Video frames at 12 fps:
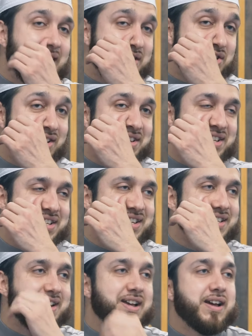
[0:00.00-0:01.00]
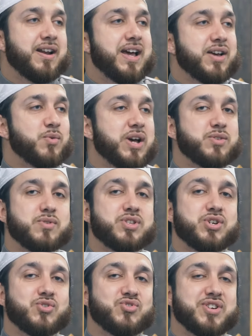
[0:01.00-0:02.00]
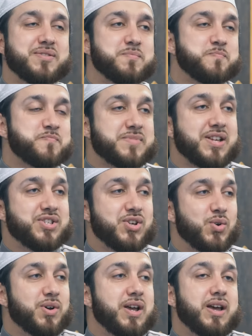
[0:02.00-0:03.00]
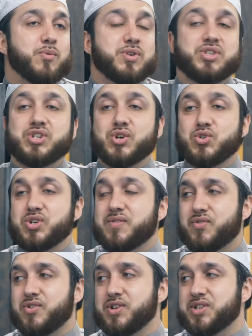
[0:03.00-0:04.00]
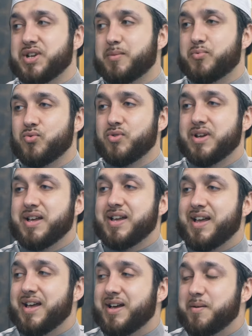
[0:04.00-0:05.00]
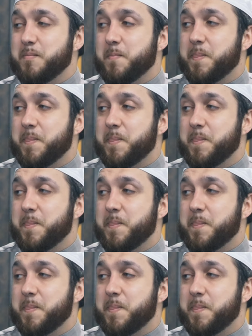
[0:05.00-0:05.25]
sorry, sisters, likewise with children. So with children, for example, I